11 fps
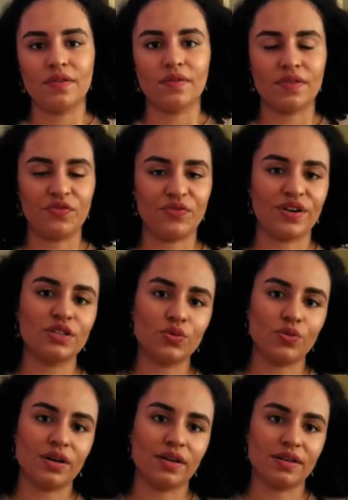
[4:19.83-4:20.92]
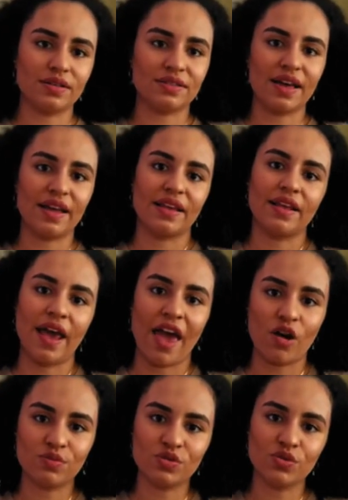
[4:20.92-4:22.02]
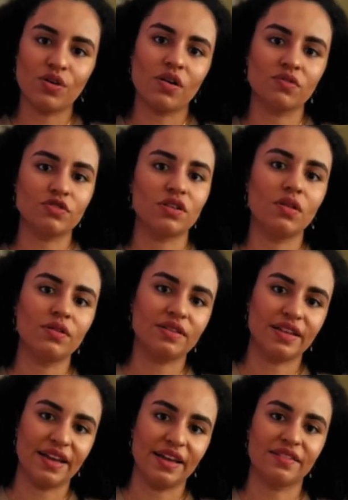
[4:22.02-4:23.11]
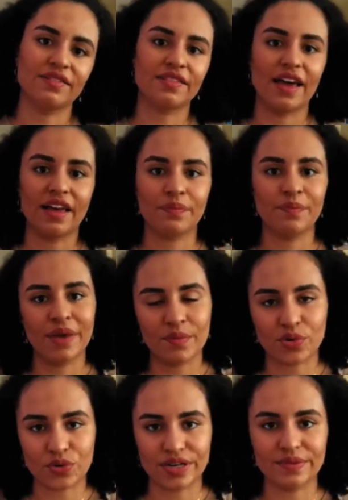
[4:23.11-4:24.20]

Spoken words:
The first one is that it helps you consolidate that memory.